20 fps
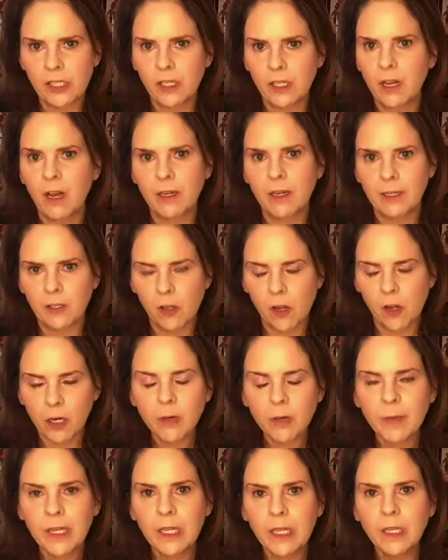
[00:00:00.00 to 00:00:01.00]
in the continental
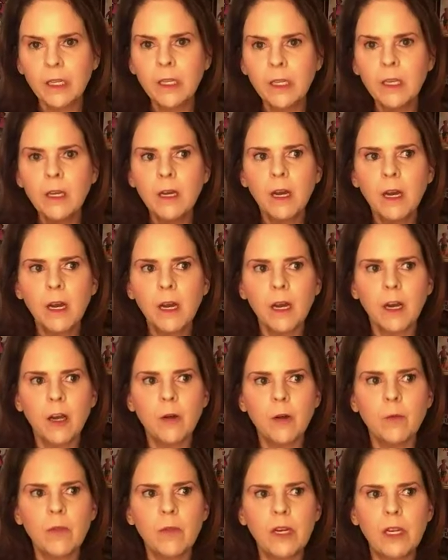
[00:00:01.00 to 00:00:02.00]
army Mm-hmm.
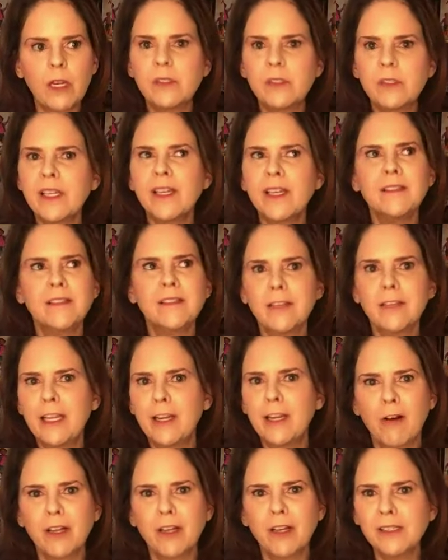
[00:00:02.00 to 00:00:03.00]
Um, he was at he
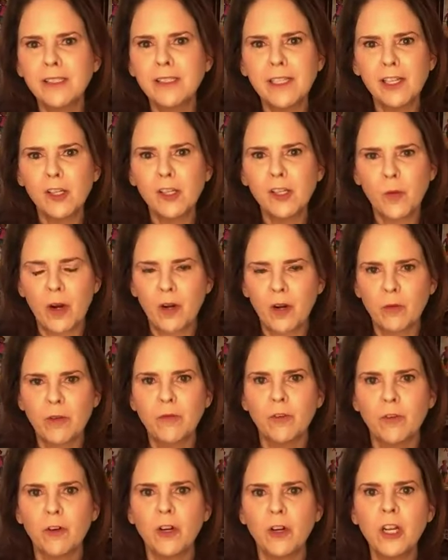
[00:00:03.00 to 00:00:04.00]
crossed the Delaware
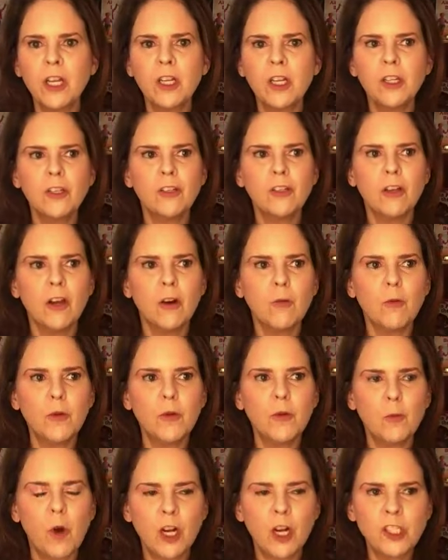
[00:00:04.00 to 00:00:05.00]
River, you know,
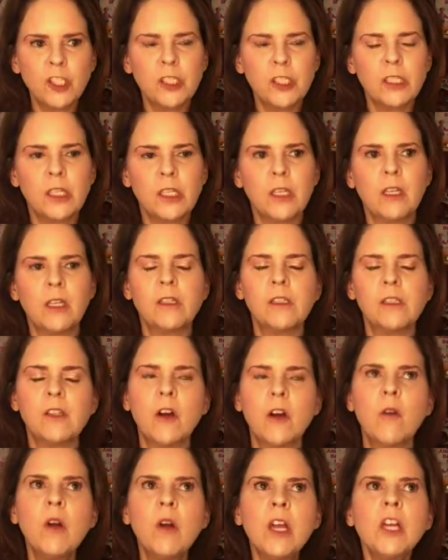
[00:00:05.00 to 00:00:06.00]
with Washington, and
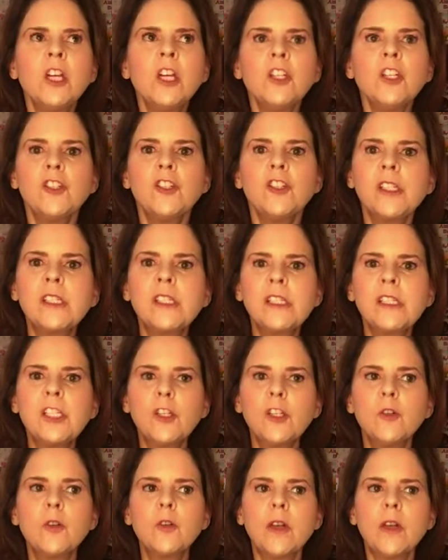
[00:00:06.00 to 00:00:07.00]
so just
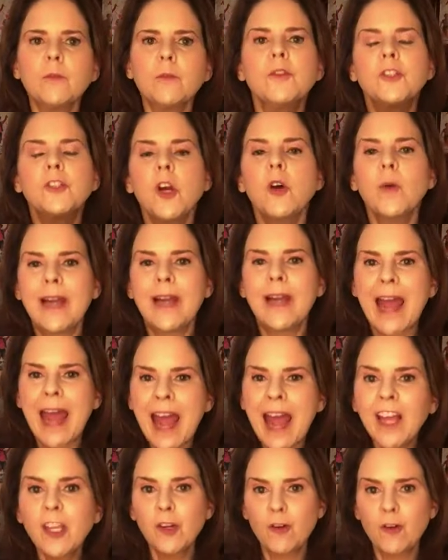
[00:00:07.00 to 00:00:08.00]
to show an
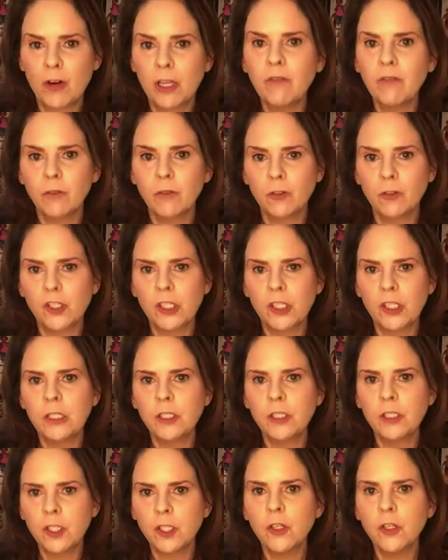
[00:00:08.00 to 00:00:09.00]
accurate
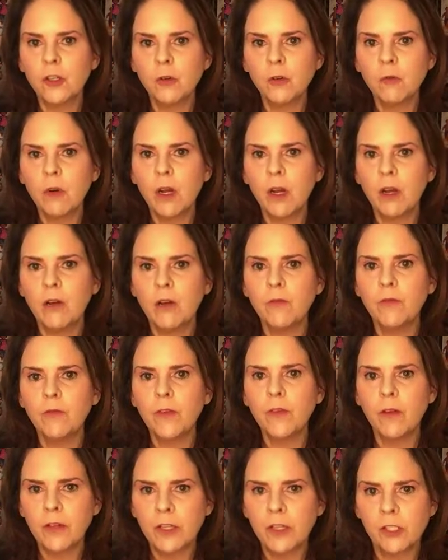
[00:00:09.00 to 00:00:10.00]
version too of
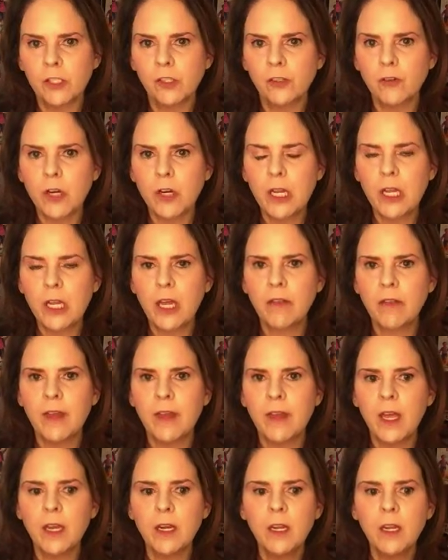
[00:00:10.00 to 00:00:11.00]
of history, and
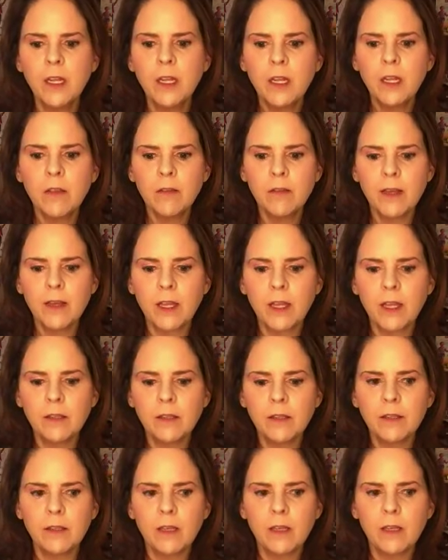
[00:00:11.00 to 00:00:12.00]
that that
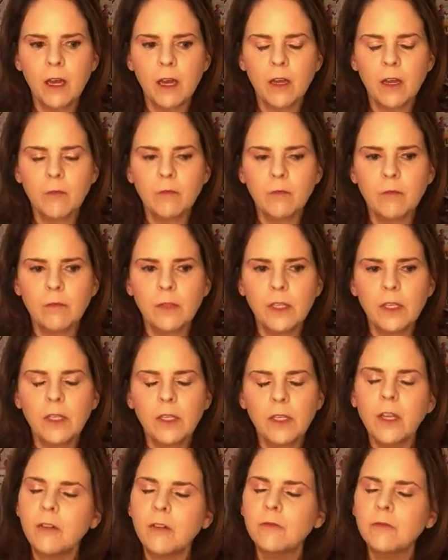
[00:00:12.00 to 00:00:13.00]
um,
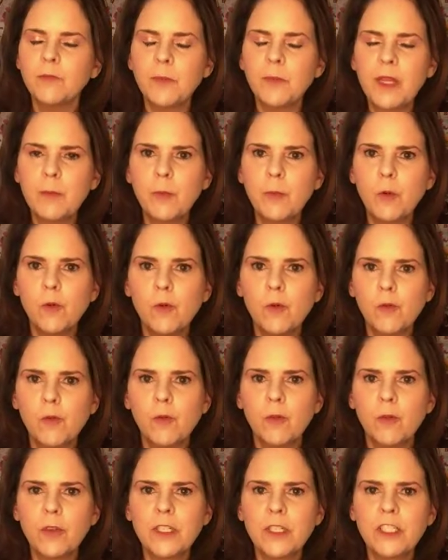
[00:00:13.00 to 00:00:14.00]
you know
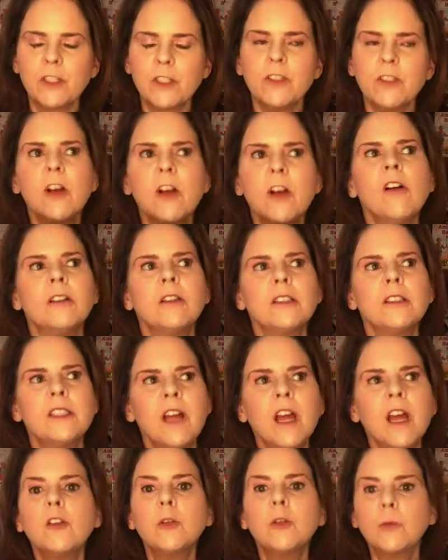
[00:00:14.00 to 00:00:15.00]
people to, to, to
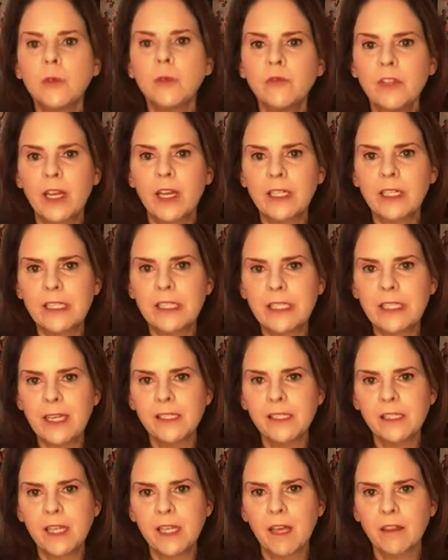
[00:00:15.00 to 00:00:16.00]
not only reflect
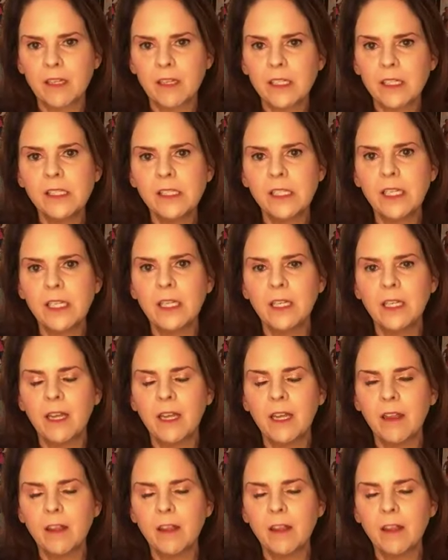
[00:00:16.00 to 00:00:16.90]
today's ethnicity and